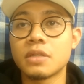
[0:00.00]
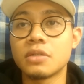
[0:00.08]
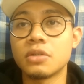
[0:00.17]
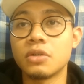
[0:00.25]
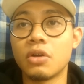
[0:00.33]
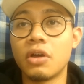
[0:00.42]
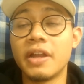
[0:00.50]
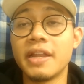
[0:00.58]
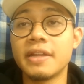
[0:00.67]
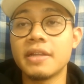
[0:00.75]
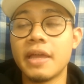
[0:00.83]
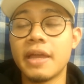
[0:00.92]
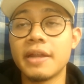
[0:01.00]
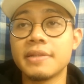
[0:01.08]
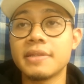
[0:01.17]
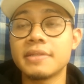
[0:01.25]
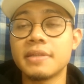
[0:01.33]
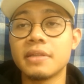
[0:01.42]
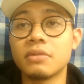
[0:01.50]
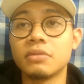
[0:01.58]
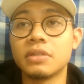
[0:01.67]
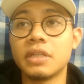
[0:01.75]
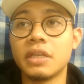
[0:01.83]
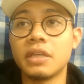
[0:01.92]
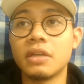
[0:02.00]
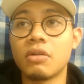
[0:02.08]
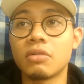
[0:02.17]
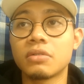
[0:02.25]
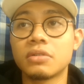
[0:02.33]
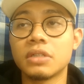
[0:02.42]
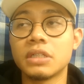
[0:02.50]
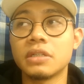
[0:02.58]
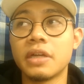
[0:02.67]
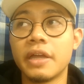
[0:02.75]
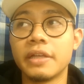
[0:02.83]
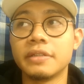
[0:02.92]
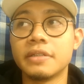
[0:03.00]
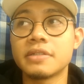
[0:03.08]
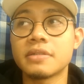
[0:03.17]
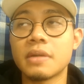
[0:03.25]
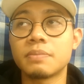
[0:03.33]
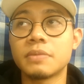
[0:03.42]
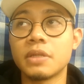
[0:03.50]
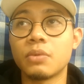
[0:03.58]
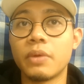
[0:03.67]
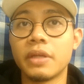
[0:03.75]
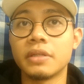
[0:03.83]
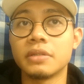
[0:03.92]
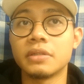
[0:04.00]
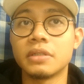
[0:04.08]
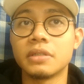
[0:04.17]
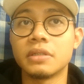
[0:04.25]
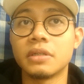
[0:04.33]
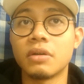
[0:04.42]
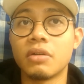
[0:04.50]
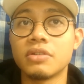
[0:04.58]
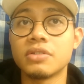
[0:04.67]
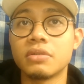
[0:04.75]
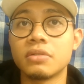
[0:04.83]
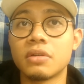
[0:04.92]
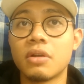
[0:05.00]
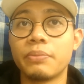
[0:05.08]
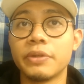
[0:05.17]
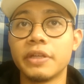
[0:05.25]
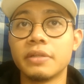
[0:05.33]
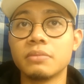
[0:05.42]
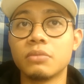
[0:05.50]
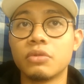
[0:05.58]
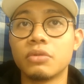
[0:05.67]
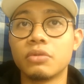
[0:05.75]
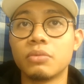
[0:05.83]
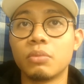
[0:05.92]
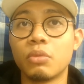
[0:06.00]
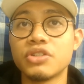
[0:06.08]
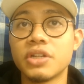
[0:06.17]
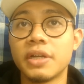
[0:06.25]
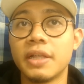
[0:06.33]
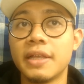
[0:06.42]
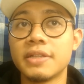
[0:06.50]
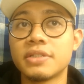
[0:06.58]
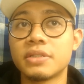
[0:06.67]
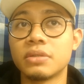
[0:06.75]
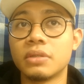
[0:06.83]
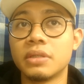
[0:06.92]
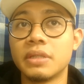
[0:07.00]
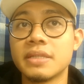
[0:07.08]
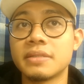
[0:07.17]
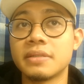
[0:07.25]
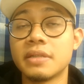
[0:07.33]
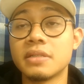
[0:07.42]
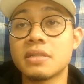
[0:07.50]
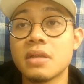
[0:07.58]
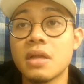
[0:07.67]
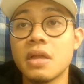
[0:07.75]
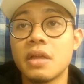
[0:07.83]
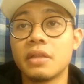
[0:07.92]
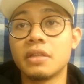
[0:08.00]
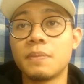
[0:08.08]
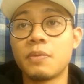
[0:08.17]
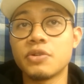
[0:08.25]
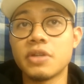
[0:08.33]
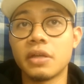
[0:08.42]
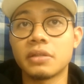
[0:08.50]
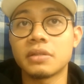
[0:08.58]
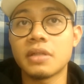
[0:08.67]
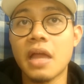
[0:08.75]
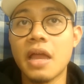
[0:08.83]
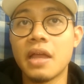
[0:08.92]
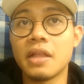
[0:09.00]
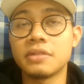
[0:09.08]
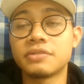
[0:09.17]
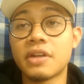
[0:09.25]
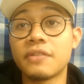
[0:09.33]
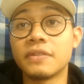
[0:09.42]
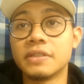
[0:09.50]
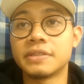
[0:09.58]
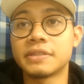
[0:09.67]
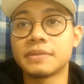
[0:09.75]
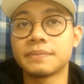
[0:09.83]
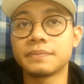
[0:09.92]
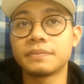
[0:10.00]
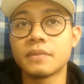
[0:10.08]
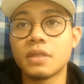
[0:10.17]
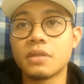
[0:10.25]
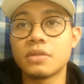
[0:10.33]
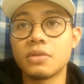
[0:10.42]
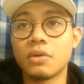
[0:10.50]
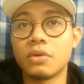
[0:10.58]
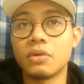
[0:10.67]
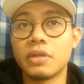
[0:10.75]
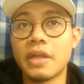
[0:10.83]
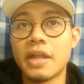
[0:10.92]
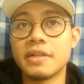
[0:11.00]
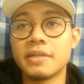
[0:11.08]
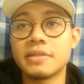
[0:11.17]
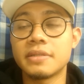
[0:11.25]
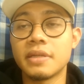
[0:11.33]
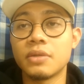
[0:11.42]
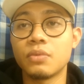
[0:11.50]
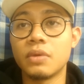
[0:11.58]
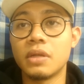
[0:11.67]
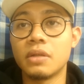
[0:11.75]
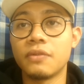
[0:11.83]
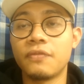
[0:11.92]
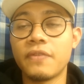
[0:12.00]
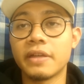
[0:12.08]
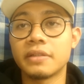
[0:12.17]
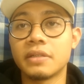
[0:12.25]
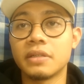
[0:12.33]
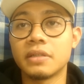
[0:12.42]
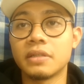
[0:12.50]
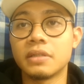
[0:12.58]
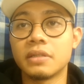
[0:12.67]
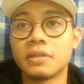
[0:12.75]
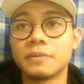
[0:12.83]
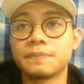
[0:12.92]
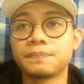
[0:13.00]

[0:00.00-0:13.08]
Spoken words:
So air resistance only occur and disrupted when the horizontal component motion relates to the distance the projectile travels. So the air resistance will affect the